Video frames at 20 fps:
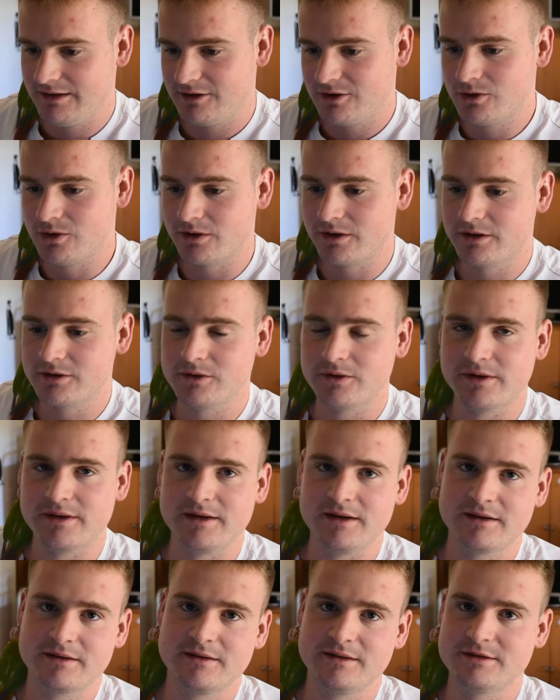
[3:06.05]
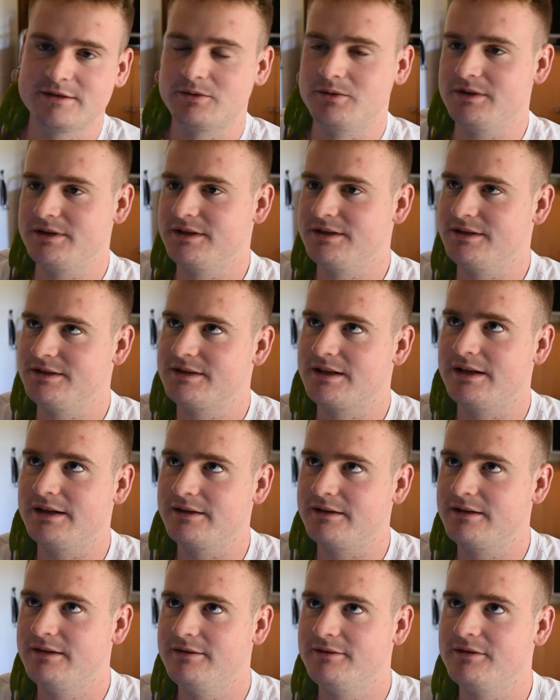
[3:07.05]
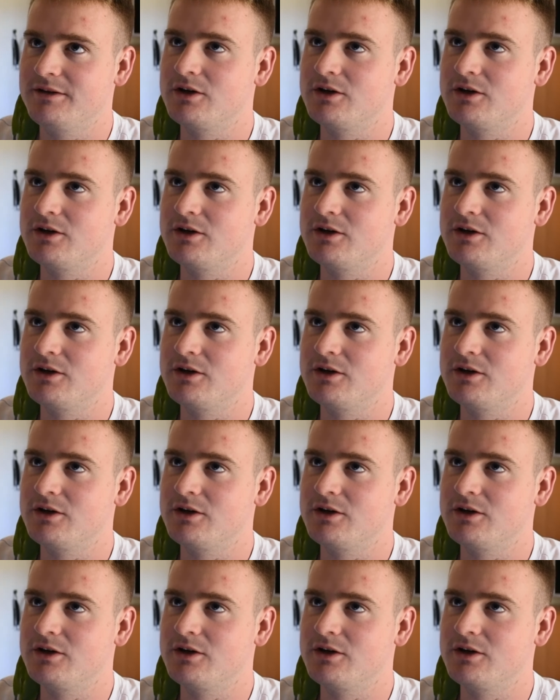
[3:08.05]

cortical thickness, which is like